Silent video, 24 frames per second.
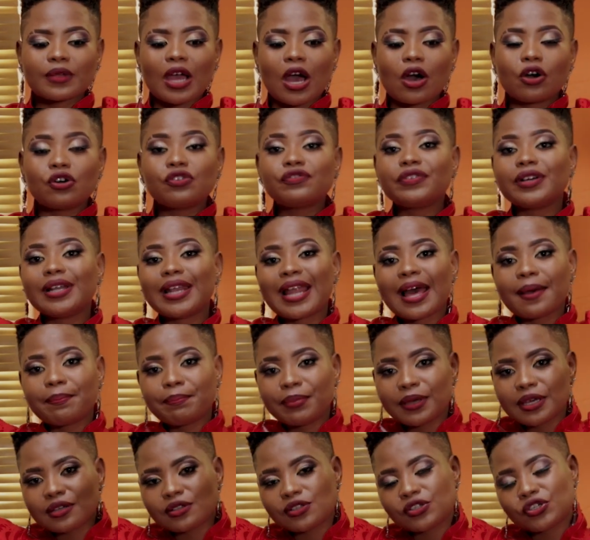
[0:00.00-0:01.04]
are
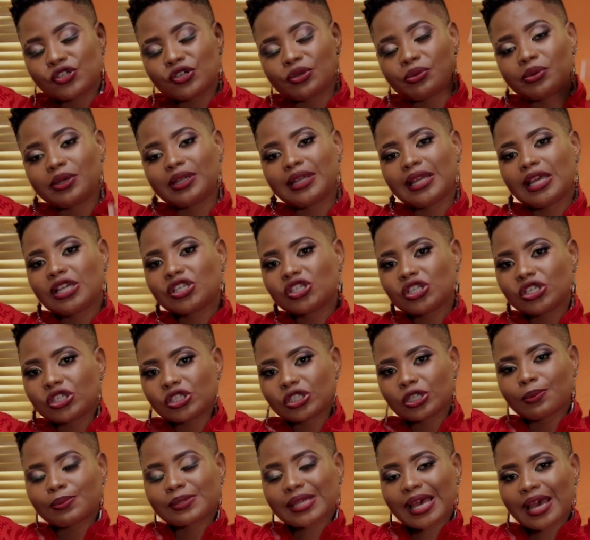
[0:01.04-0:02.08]
overlapping into your
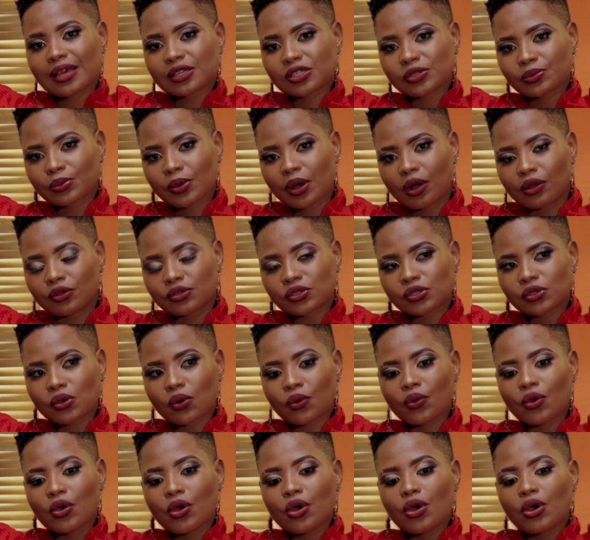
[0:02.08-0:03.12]
relationships as well
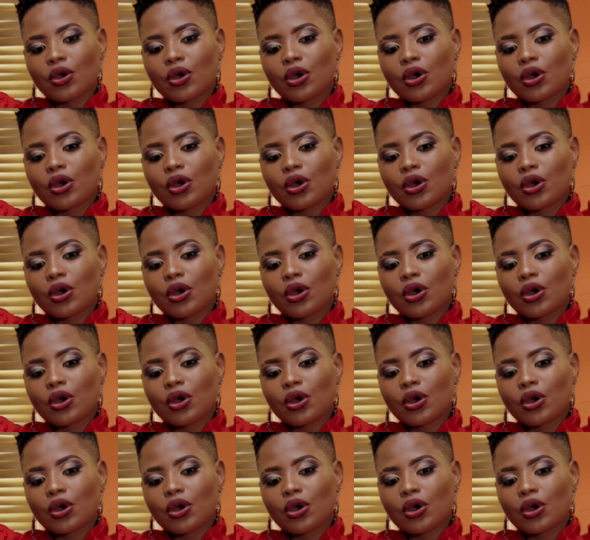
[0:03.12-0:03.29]
so